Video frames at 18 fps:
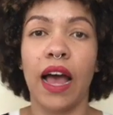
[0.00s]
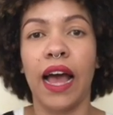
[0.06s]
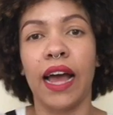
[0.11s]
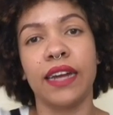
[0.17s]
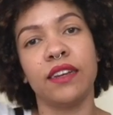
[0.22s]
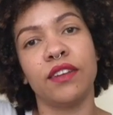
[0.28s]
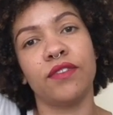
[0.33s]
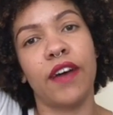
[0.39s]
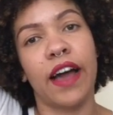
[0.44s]
I
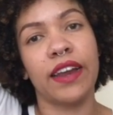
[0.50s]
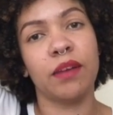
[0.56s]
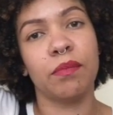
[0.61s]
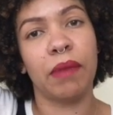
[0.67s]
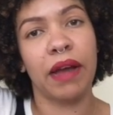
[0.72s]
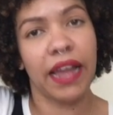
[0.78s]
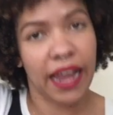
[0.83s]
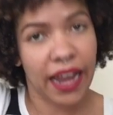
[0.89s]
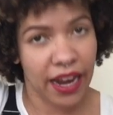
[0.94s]
divided
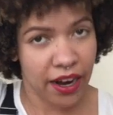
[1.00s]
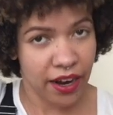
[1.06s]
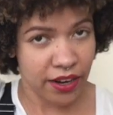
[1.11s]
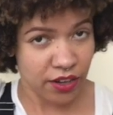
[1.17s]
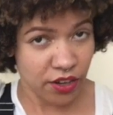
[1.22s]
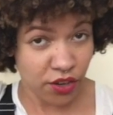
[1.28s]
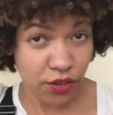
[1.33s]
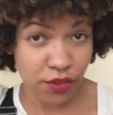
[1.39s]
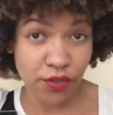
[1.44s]
my hair
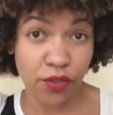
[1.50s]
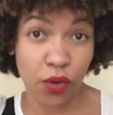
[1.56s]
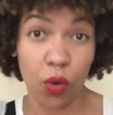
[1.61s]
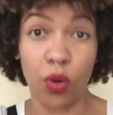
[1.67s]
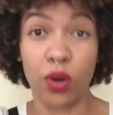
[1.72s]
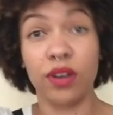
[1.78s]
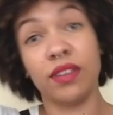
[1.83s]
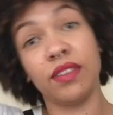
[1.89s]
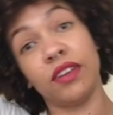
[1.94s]
into
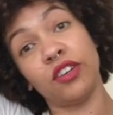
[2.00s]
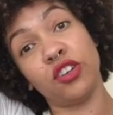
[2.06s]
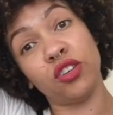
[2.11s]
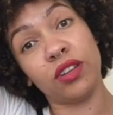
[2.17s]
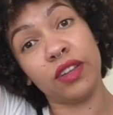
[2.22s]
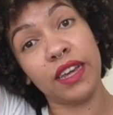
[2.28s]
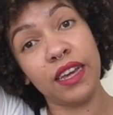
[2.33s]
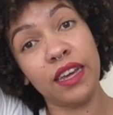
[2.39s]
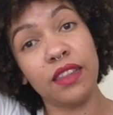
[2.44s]
4
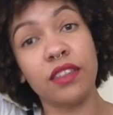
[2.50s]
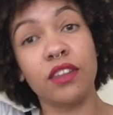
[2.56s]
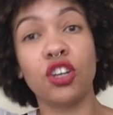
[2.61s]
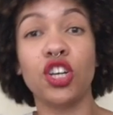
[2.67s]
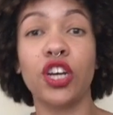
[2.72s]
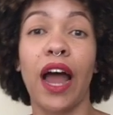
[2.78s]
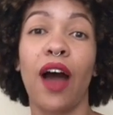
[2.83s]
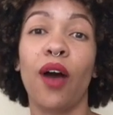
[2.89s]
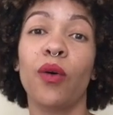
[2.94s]
essentially in the
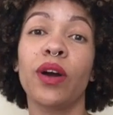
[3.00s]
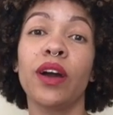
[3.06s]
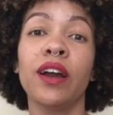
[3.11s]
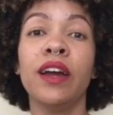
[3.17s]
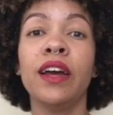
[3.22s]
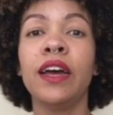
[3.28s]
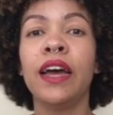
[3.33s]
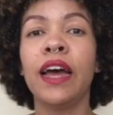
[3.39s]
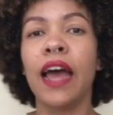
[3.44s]
shower,
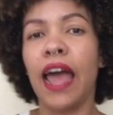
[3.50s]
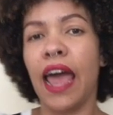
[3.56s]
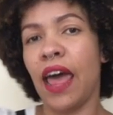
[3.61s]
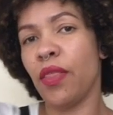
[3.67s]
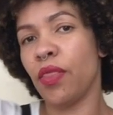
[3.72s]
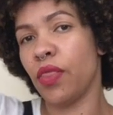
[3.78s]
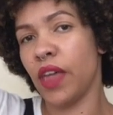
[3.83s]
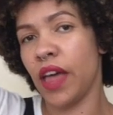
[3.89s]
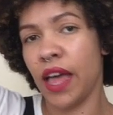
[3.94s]

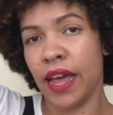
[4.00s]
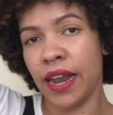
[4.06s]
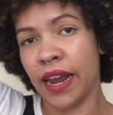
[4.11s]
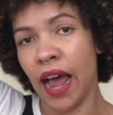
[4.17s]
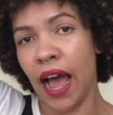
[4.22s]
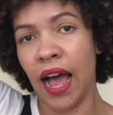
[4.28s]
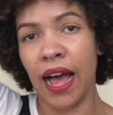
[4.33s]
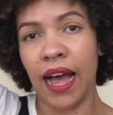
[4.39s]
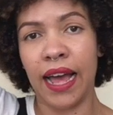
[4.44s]
and then
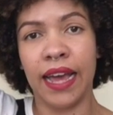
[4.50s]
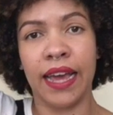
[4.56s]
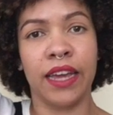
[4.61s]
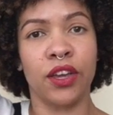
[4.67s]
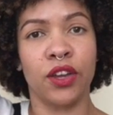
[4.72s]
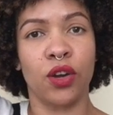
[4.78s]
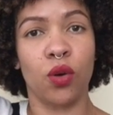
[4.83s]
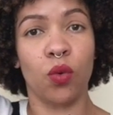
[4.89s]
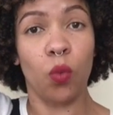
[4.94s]

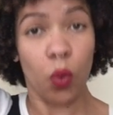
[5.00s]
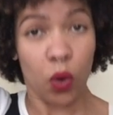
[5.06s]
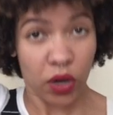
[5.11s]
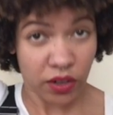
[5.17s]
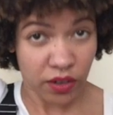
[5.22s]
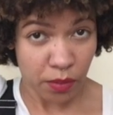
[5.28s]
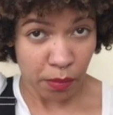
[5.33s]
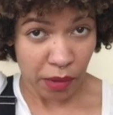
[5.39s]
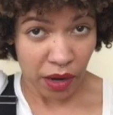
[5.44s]
I,
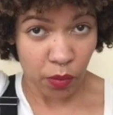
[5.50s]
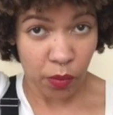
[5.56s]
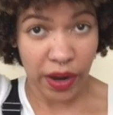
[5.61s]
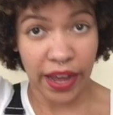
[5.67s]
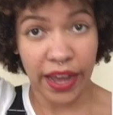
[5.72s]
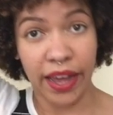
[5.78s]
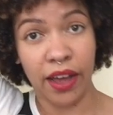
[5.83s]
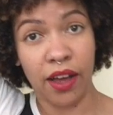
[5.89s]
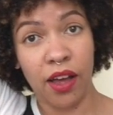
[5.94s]
worked my
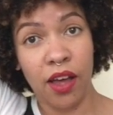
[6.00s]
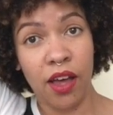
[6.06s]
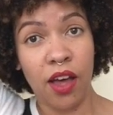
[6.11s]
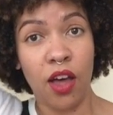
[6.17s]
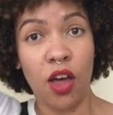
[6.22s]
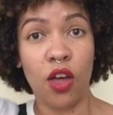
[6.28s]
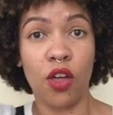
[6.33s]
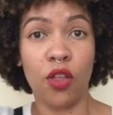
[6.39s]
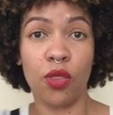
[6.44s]
way
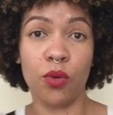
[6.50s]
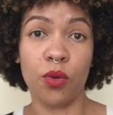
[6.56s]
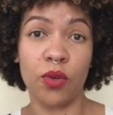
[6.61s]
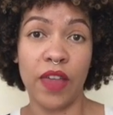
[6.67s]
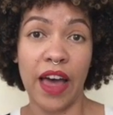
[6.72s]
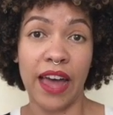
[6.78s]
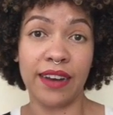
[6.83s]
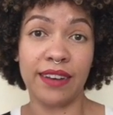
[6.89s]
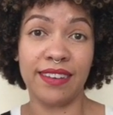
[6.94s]
through
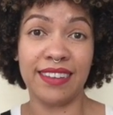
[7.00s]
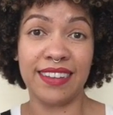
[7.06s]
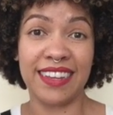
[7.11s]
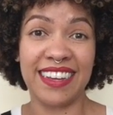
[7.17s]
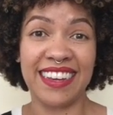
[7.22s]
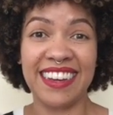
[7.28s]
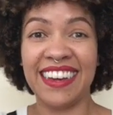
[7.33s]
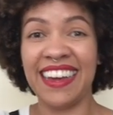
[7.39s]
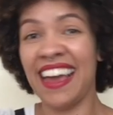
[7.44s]
that
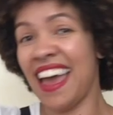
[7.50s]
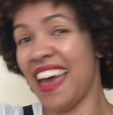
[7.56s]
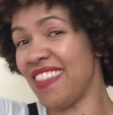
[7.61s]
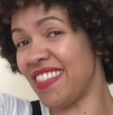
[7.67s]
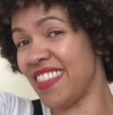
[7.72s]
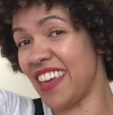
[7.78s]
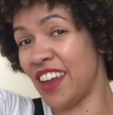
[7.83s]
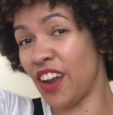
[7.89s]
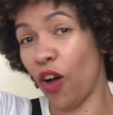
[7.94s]
T,
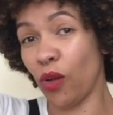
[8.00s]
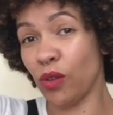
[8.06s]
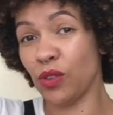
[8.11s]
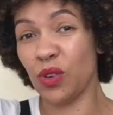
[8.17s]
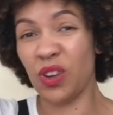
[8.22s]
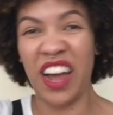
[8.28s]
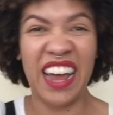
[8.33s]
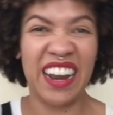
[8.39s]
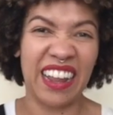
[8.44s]
and then
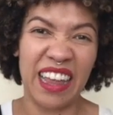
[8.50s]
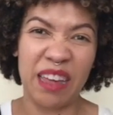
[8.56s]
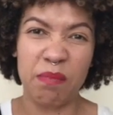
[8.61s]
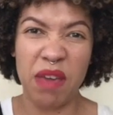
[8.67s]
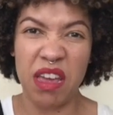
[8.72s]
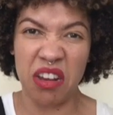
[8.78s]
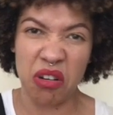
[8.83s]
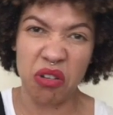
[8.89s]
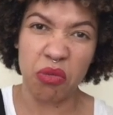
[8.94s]
also kind of like
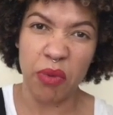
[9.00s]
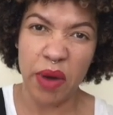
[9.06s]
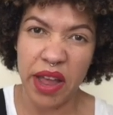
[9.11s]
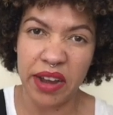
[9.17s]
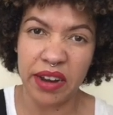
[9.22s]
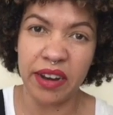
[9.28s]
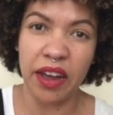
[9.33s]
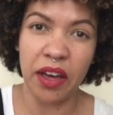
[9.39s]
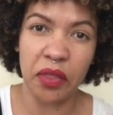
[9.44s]
made a
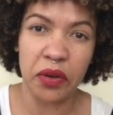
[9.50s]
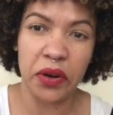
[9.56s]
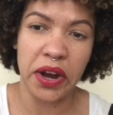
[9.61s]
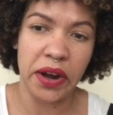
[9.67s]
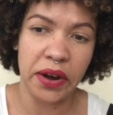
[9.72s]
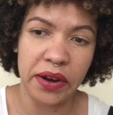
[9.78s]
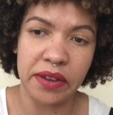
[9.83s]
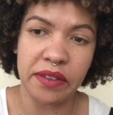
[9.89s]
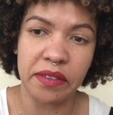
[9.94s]
grid in other
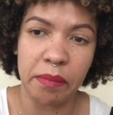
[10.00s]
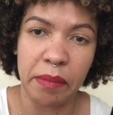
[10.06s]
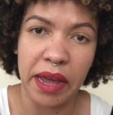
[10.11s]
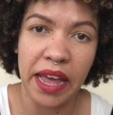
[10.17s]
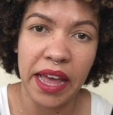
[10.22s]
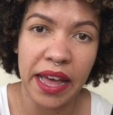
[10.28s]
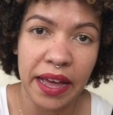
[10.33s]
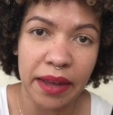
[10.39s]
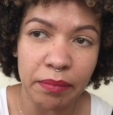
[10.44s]
areas of my
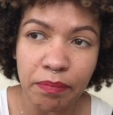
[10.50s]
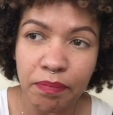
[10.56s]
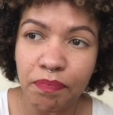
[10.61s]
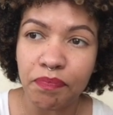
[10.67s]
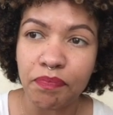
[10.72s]
head.